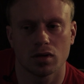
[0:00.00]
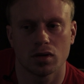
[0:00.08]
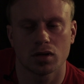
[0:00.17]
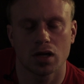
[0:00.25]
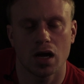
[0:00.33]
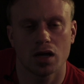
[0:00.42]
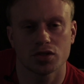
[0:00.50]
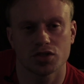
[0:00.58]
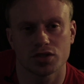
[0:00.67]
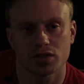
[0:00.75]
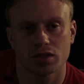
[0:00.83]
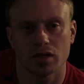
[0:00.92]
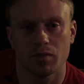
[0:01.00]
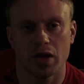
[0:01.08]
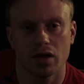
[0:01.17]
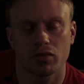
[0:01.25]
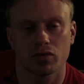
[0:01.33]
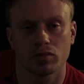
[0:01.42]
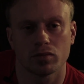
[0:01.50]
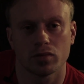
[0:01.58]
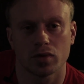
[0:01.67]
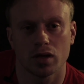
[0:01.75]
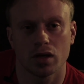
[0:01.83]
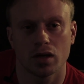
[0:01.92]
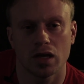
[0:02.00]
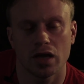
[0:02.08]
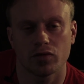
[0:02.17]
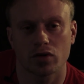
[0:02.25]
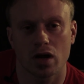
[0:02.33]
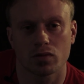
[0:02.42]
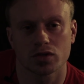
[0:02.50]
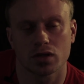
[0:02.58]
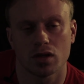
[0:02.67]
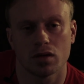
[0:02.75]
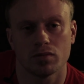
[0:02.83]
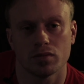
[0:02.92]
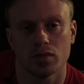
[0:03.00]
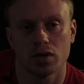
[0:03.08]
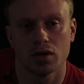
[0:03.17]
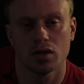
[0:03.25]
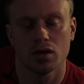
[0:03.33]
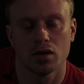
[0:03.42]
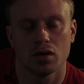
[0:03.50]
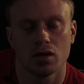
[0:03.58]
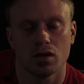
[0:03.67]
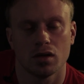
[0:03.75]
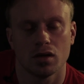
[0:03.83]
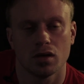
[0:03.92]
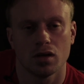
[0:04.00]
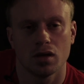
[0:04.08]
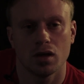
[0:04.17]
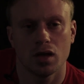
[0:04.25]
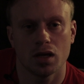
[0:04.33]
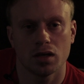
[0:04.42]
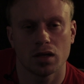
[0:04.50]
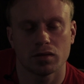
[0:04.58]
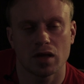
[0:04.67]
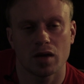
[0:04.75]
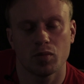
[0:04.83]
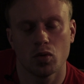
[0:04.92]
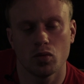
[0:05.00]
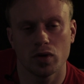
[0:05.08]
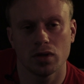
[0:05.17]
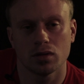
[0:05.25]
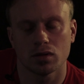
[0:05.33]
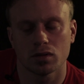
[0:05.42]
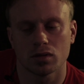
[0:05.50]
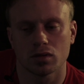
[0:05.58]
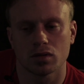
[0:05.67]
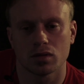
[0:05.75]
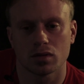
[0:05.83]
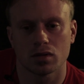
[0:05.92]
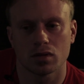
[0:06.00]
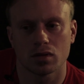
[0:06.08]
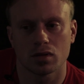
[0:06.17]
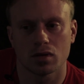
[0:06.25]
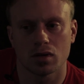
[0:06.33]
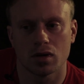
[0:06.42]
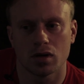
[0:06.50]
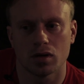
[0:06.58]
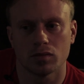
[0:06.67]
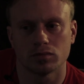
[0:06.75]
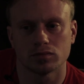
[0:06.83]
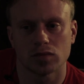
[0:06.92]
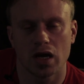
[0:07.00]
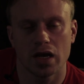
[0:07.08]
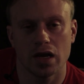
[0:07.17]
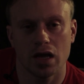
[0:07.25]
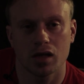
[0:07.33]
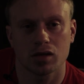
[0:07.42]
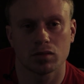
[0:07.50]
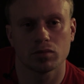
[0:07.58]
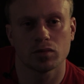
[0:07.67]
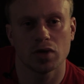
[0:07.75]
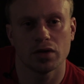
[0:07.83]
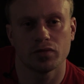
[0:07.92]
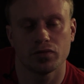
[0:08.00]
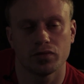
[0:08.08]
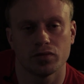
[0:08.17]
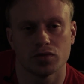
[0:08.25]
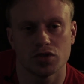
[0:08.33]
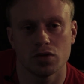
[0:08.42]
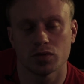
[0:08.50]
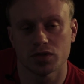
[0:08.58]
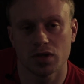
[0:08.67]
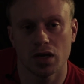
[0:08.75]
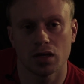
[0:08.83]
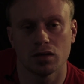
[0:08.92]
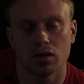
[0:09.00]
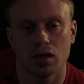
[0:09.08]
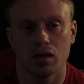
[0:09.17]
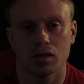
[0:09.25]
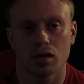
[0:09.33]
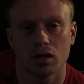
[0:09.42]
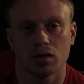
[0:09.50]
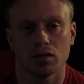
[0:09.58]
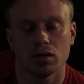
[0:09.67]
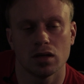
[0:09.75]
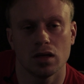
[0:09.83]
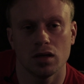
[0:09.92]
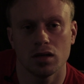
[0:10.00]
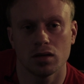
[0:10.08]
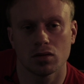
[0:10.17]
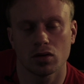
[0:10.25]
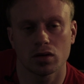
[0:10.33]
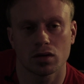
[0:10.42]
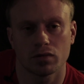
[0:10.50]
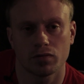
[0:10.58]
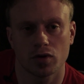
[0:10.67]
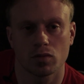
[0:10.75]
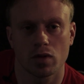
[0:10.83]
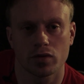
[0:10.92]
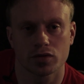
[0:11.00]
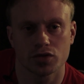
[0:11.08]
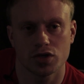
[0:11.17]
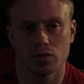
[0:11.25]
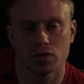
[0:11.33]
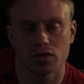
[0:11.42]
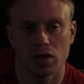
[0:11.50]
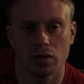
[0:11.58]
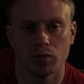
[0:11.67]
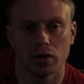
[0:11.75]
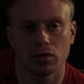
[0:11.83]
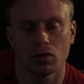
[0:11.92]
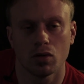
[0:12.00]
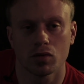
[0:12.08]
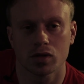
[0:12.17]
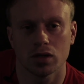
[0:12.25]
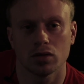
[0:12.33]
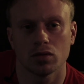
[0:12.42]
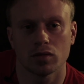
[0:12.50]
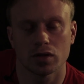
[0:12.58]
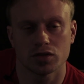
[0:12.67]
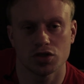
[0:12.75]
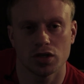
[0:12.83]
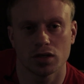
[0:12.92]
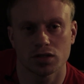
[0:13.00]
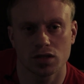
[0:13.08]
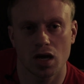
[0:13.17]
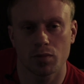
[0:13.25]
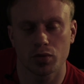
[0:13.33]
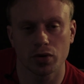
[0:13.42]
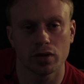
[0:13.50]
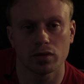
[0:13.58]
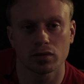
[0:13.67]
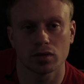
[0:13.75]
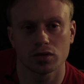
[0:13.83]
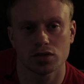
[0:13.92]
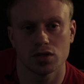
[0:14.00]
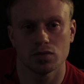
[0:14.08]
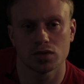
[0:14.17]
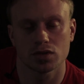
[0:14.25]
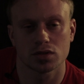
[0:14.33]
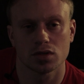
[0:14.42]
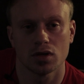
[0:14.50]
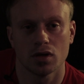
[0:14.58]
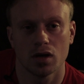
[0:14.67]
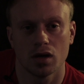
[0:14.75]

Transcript: unconscious in the bathroom at a after-hours club. And at that point, I had asked him if she was dead. He said he couldn't confirm whether she was dead, but all he knew that she had stopped breathing and she was